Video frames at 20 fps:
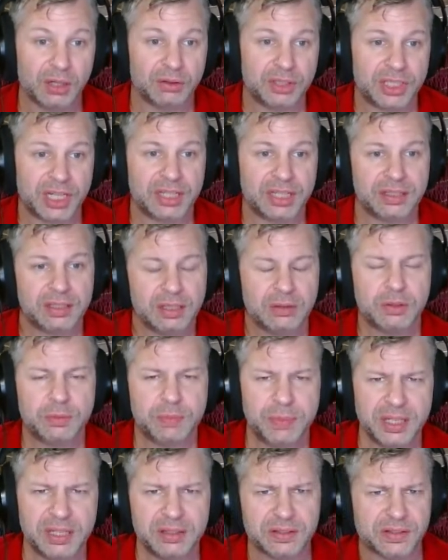chasing those
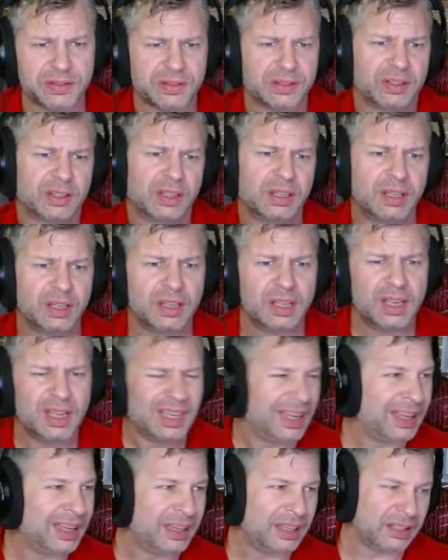pills.
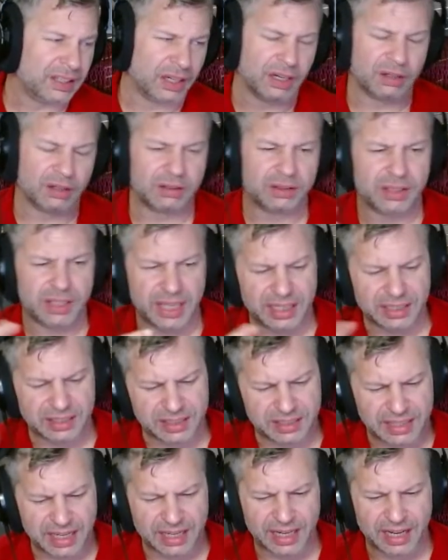And
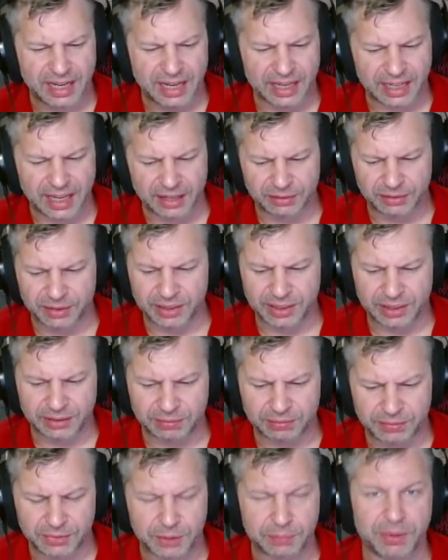instead I got really
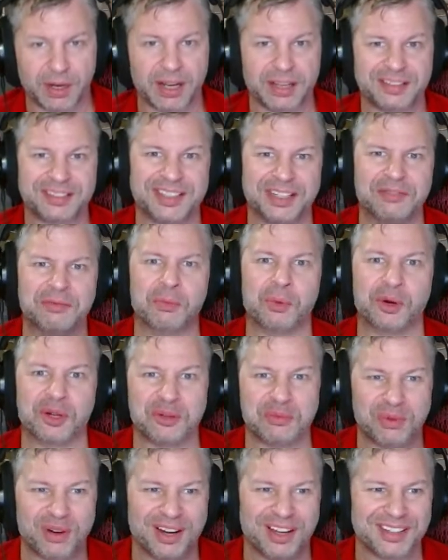depressed, even more
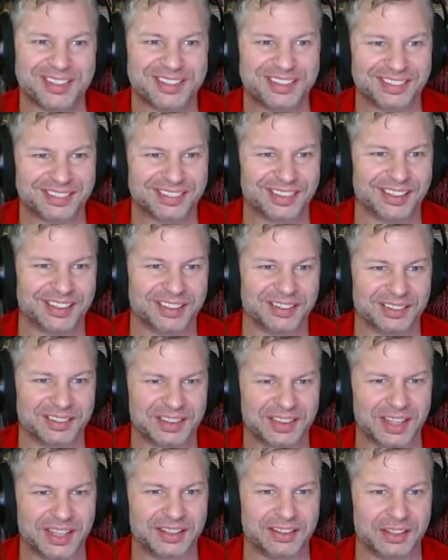depressed,
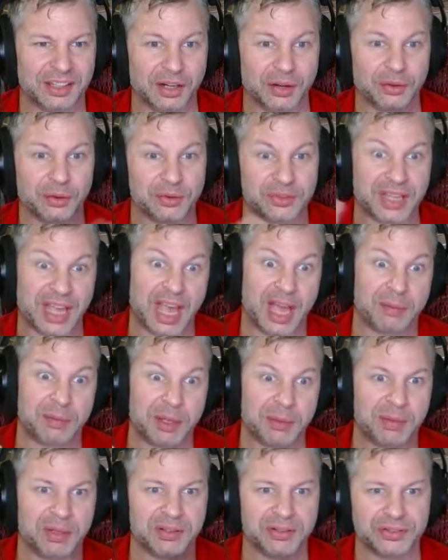that those
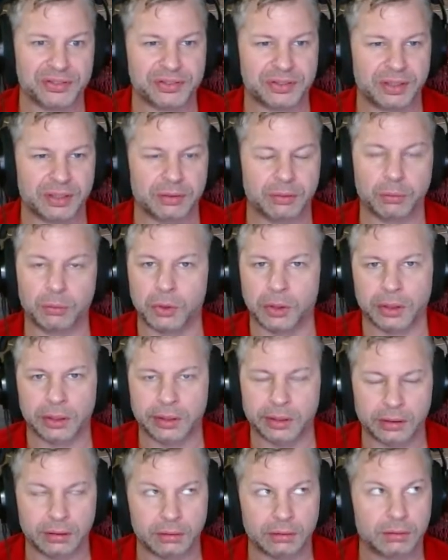happy pills didn't
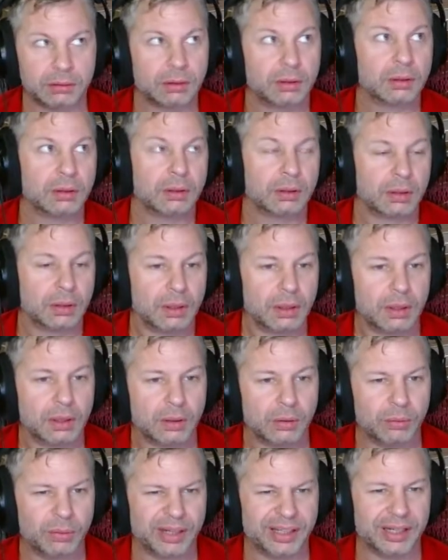work and
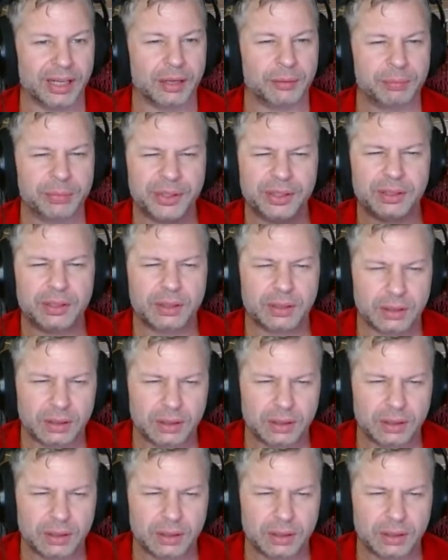whatnot. But